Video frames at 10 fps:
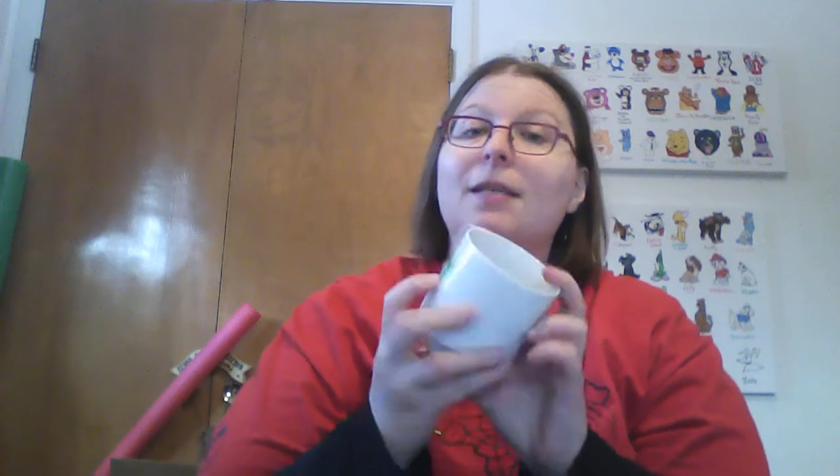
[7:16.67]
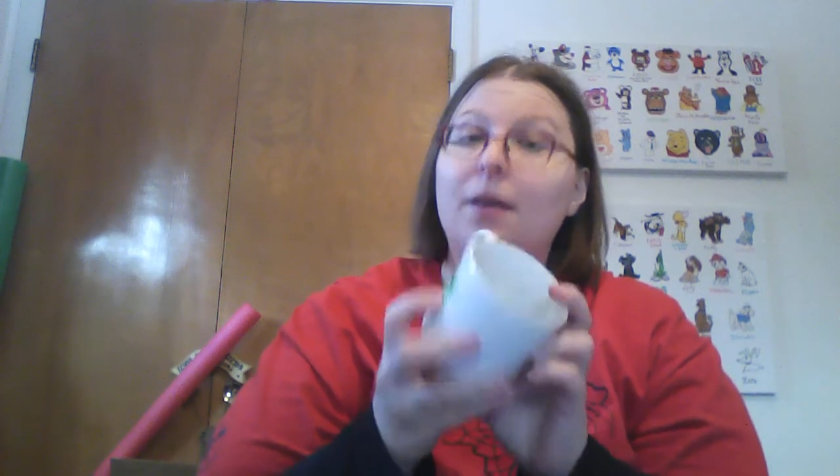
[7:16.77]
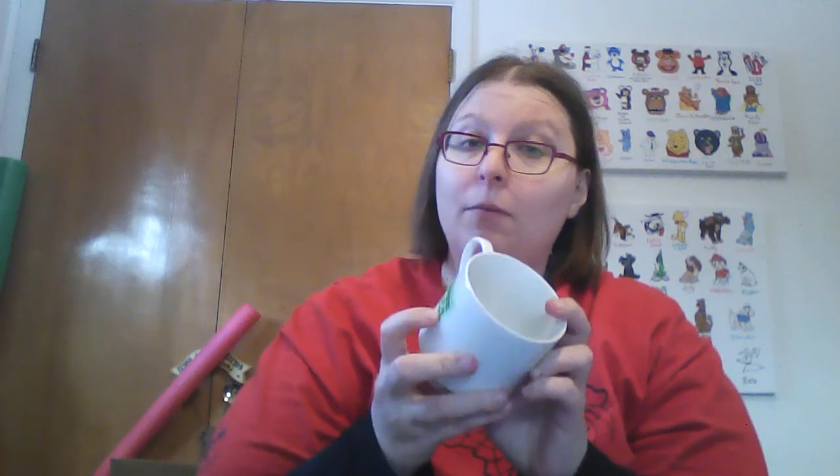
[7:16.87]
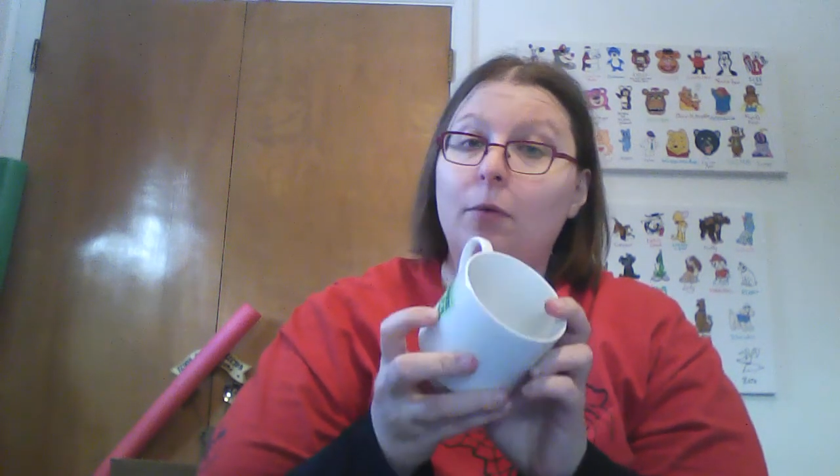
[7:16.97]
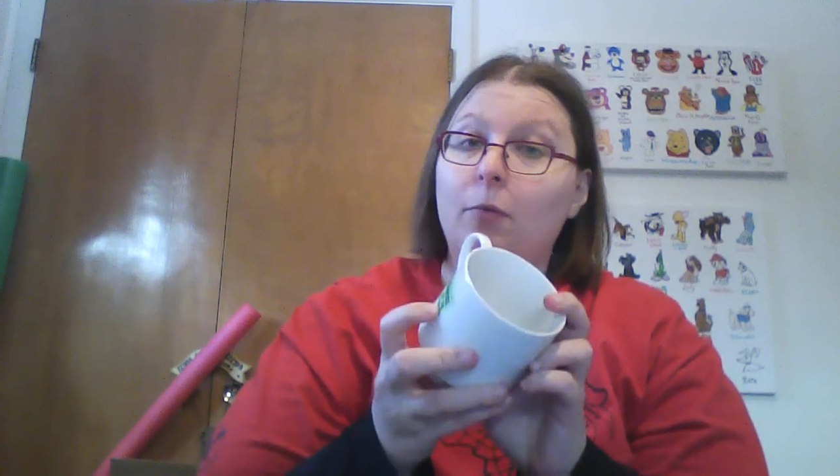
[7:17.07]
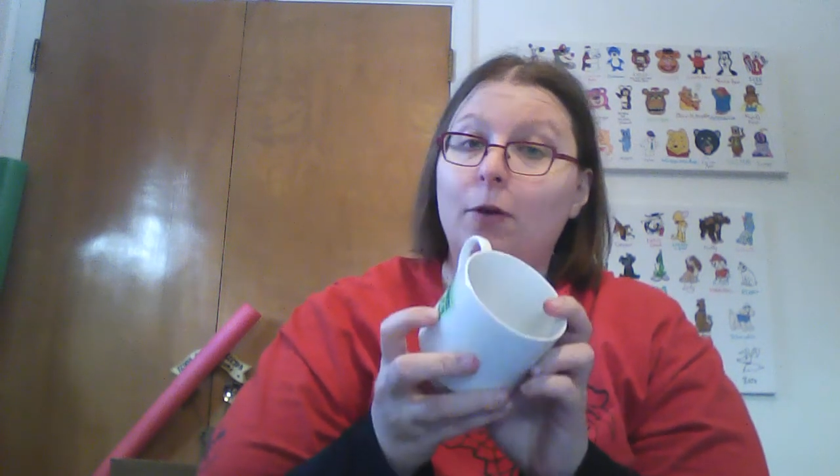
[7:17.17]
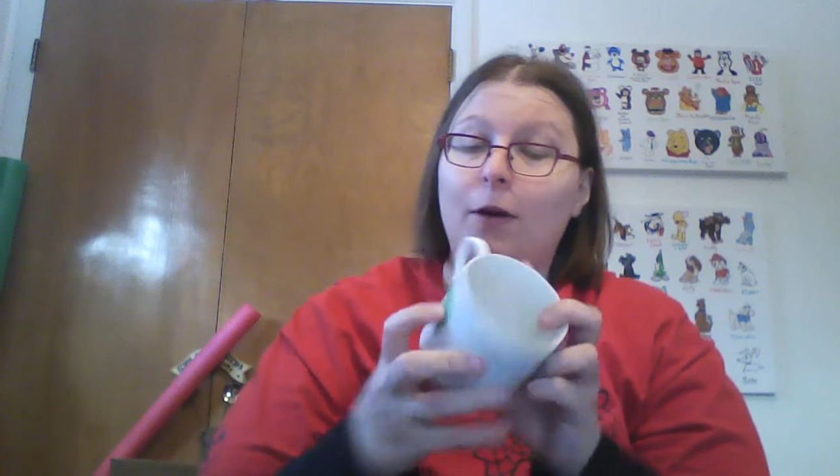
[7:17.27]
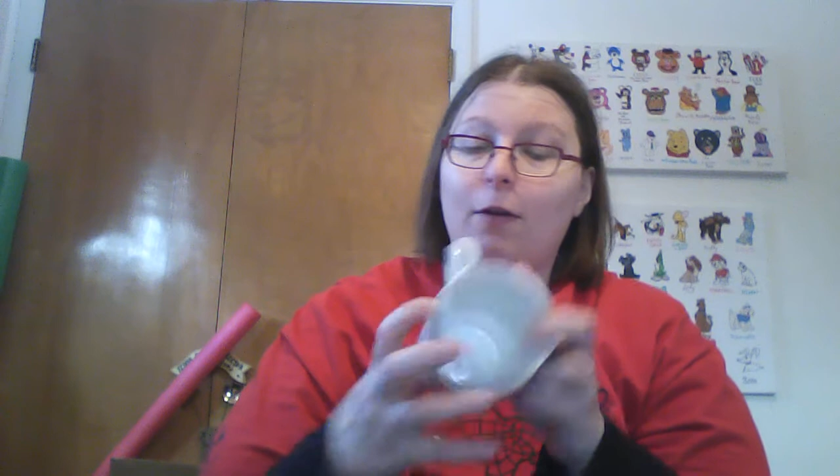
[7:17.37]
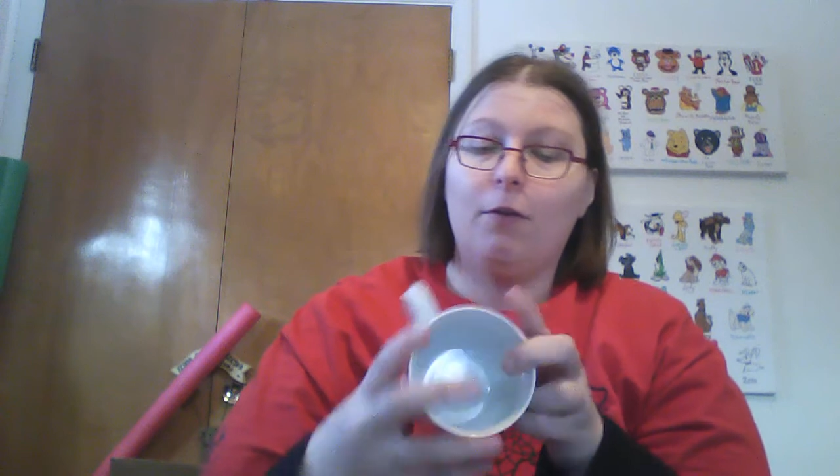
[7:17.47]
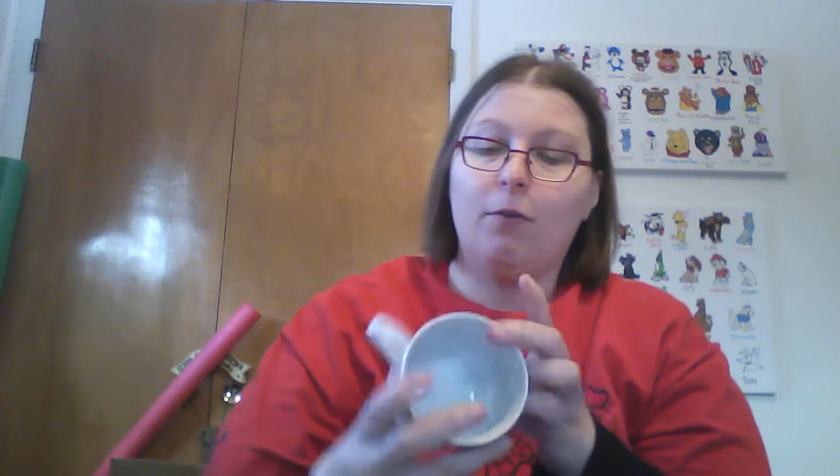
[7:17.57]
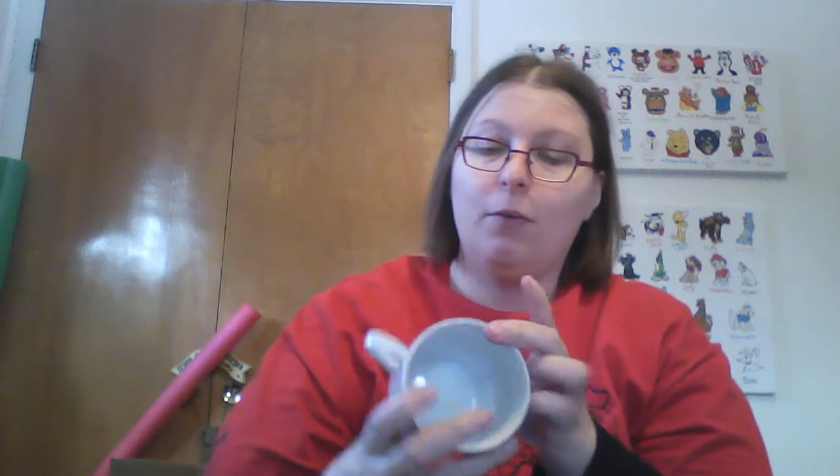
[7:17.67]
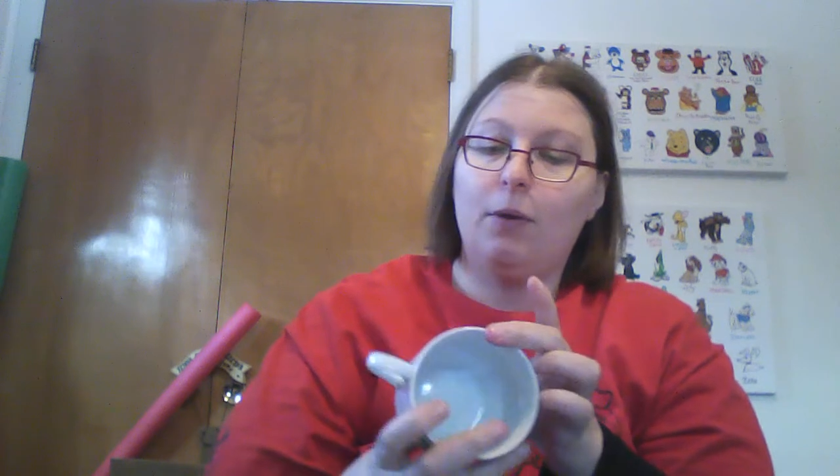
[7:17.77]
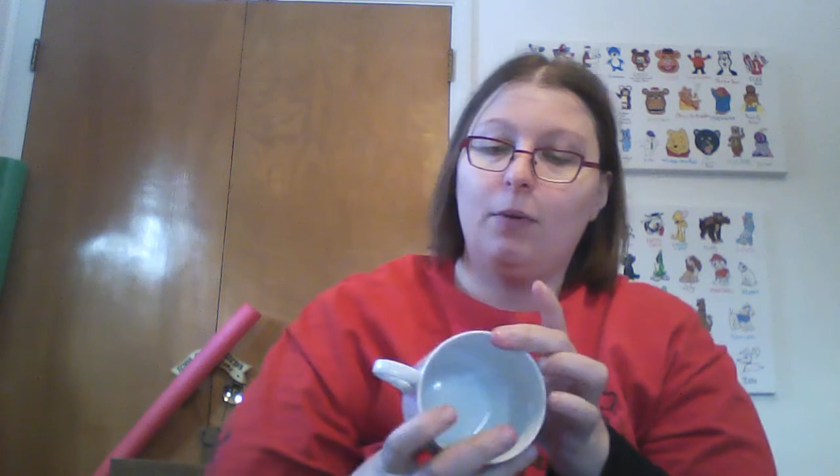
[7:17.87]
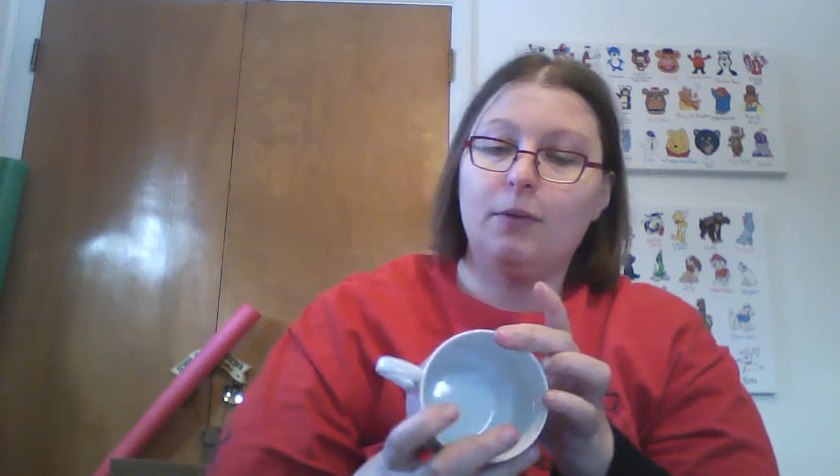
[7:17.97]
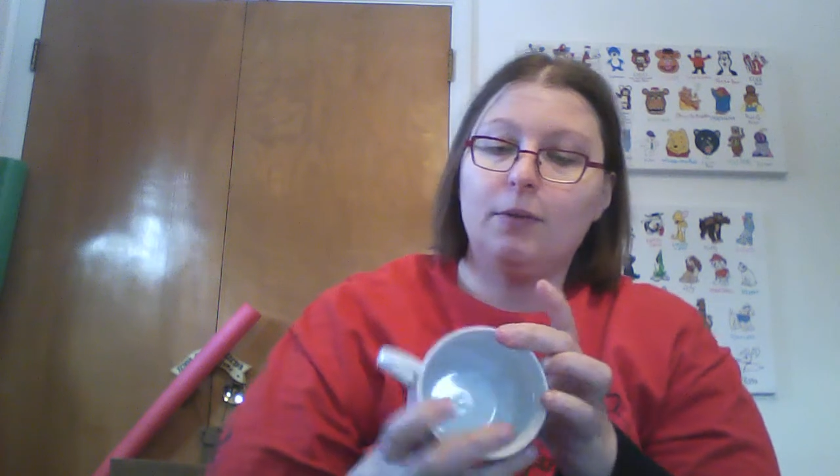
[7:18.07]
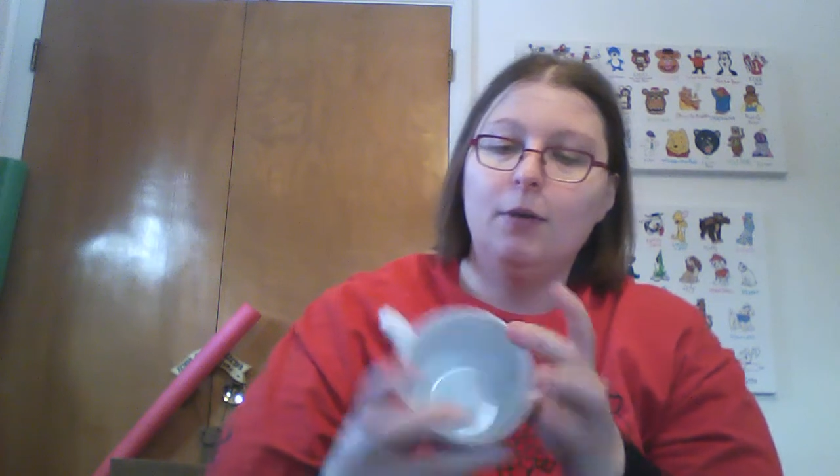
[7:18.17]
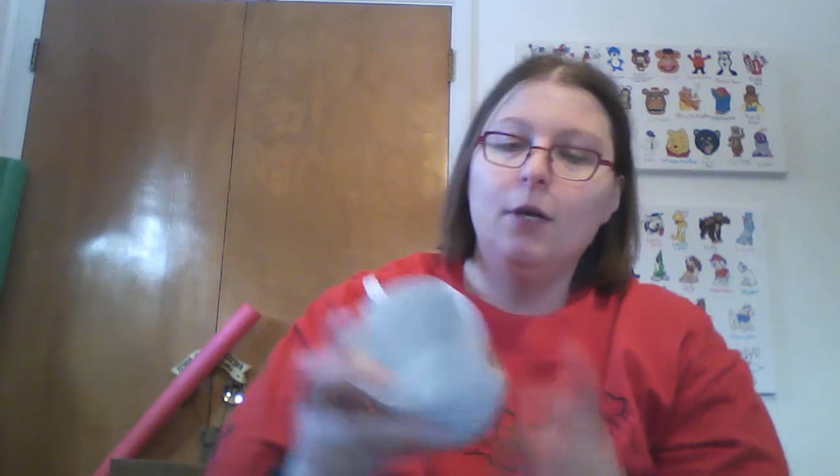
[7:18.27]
I can't remember what color the week was.